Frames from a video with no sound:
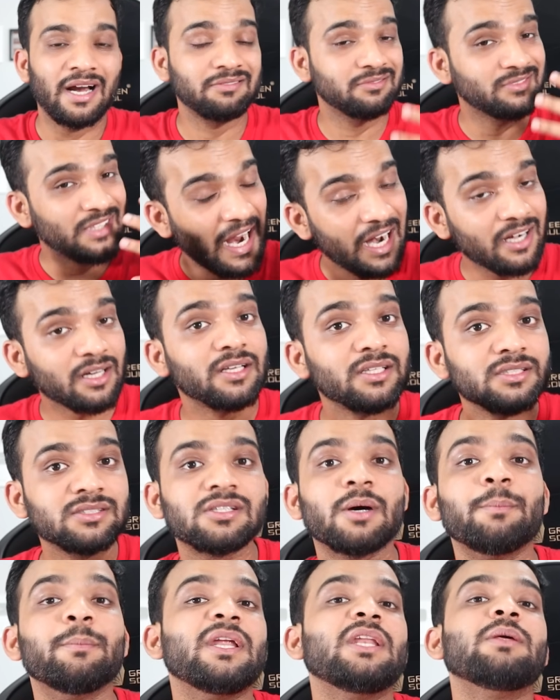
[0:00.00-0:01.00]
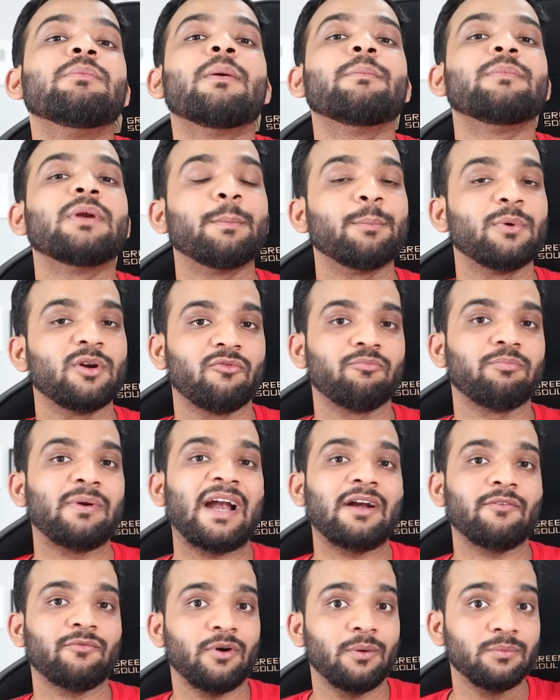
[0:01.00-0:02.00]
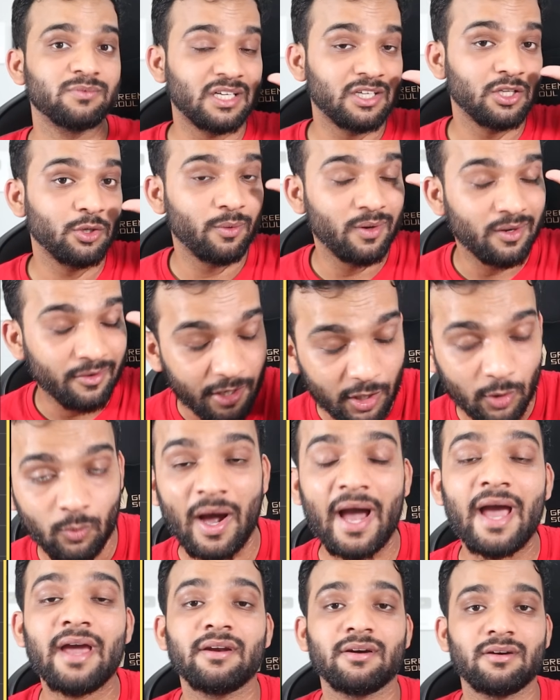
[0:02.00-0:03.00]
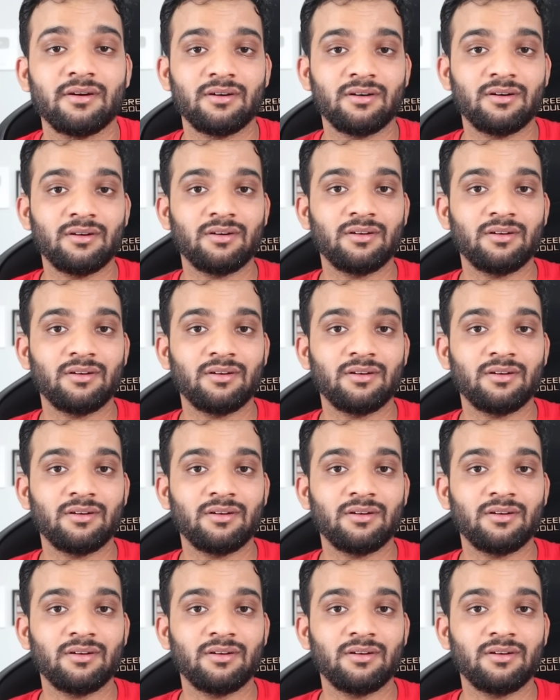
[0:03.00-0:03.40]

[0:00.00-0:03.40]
and that is the minimum number of platforms that you will require.